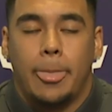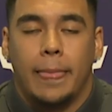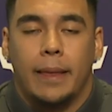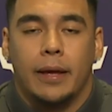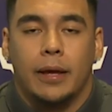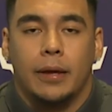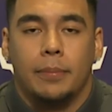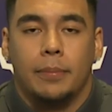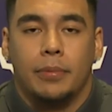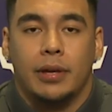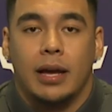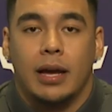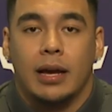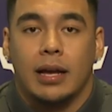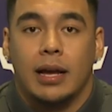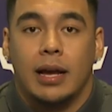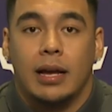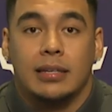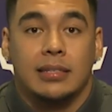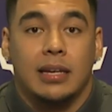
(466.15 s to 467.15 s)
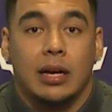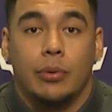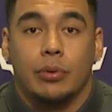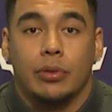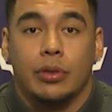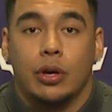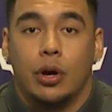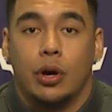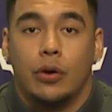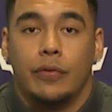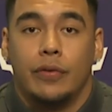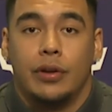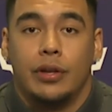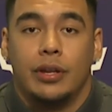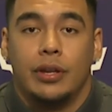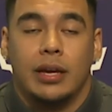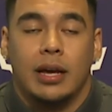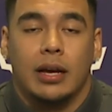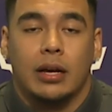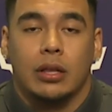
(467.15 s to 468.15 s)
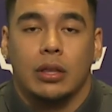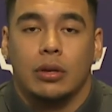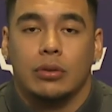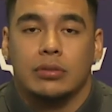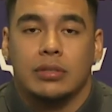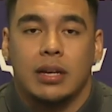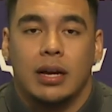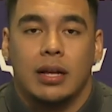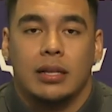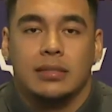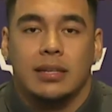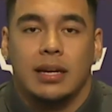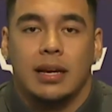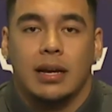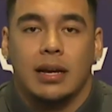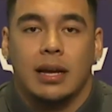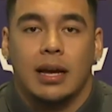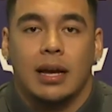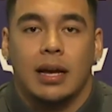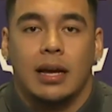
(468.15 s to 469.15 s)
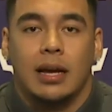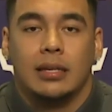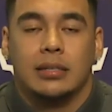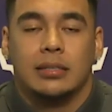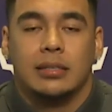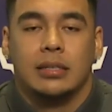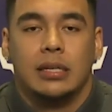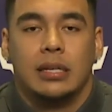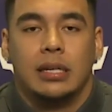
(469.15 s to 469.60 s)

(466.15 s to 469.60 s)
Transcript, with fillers: um, you got guys out with COVID, you got close contact guys,